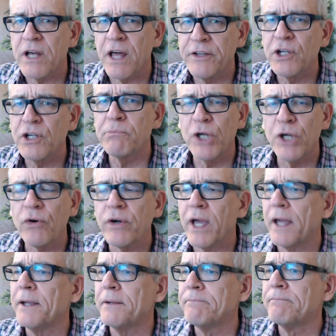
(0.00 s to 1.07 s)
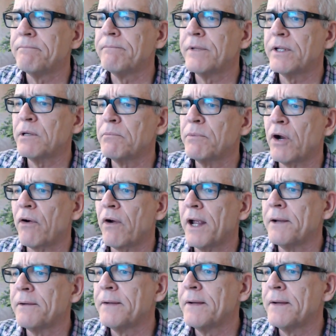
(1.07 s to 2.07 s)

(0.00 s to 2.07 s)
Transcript: I think you'll be okay. I think you'll be all right.